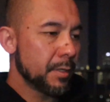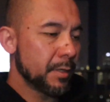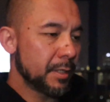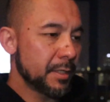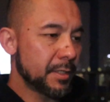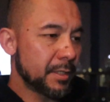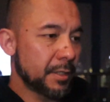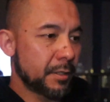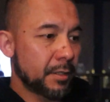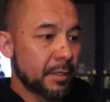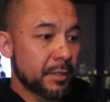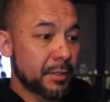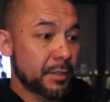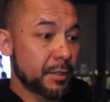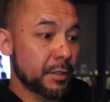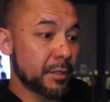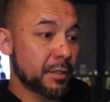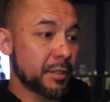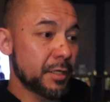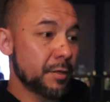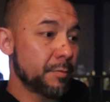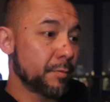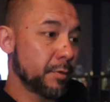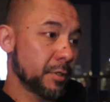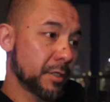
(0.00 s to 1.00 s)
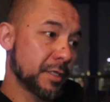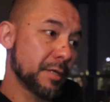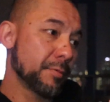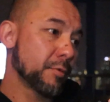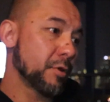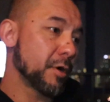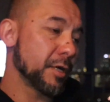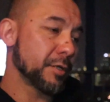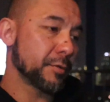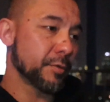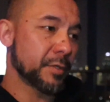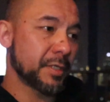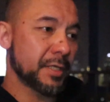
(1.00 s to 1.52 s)
this is some
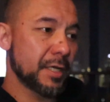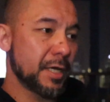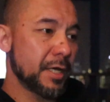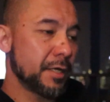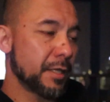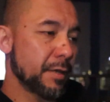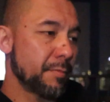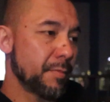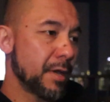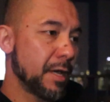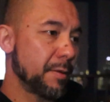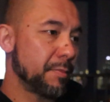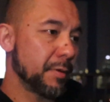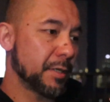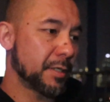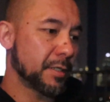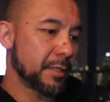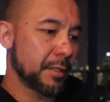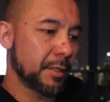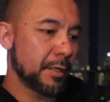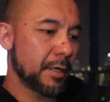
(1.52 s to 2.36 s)
guys were saying that maybe it's